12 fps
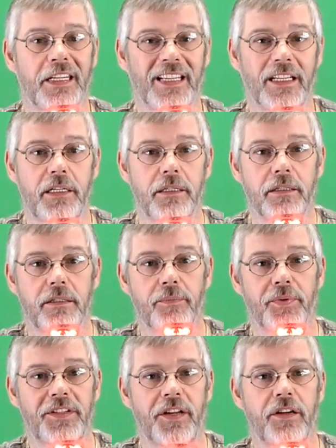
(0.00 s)
at night to
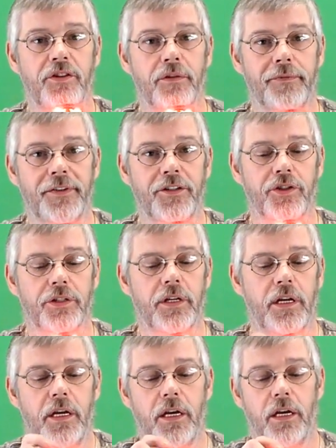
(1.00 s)
protect your vision.
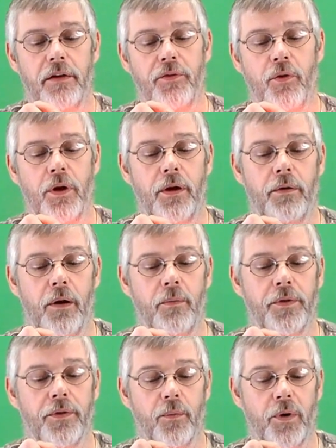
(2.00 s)
If you're going around
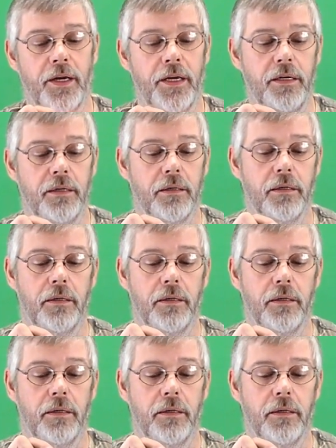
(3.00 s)
with the white,